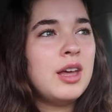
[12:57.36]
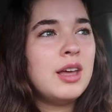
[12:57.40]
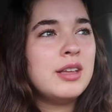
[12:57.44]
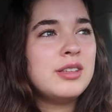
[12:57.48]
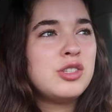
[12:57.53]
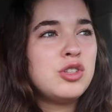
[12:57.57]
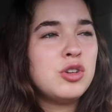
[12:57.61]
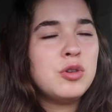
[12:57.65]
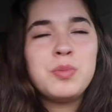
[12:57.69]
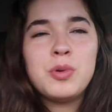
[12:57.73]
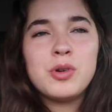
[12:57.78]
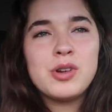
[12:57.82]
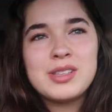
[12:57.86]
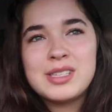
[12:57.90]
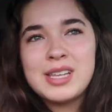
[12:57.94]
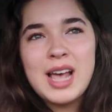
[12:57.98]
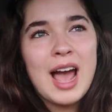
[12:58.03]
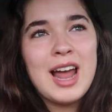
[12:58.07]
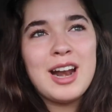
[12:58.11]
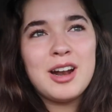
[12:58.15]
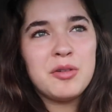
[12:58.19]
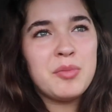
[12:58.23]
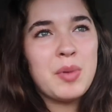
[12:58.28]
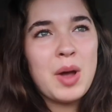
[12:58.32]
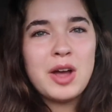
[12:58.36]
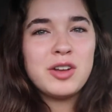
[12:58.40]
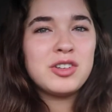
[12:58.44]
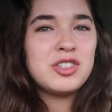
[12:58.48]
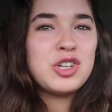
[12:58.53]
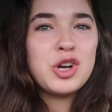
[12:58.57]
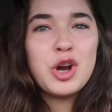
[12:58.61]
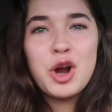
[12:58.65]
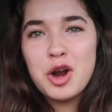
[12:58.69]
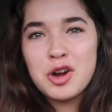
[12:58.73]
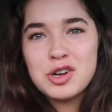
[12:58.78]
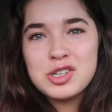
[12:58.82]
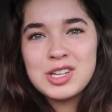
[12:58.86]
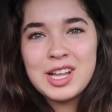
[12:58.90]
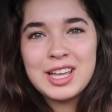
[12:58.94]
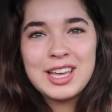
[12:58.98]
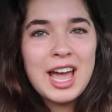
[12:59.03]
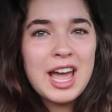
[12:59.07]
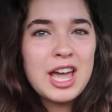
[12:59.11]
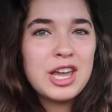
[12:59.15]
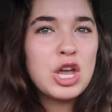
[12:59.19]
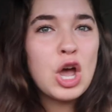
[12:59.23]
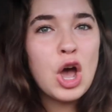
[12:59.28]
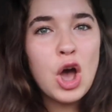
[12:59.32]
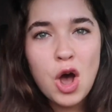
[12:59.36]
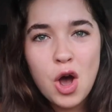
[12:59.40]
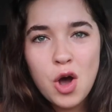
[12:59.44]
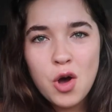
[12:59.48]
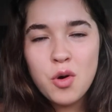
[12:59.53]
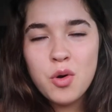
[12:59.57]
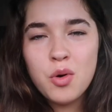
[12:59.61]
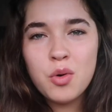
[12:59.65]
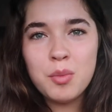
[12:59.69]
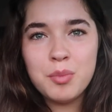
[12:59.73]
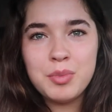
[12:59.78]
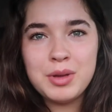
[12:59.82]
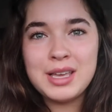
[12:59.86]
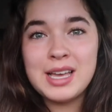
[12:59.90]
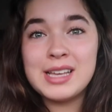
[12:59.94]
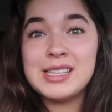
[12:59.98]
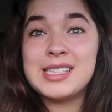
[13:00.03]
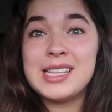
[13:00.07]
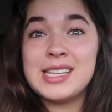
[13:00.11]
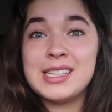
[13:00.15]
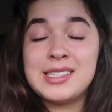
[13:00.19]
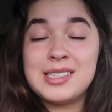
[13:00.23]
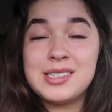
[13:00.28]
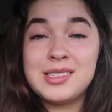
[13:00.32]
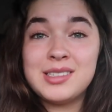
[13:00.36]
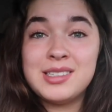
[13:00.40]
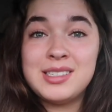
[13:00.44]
super excited about church. Like, I go because it's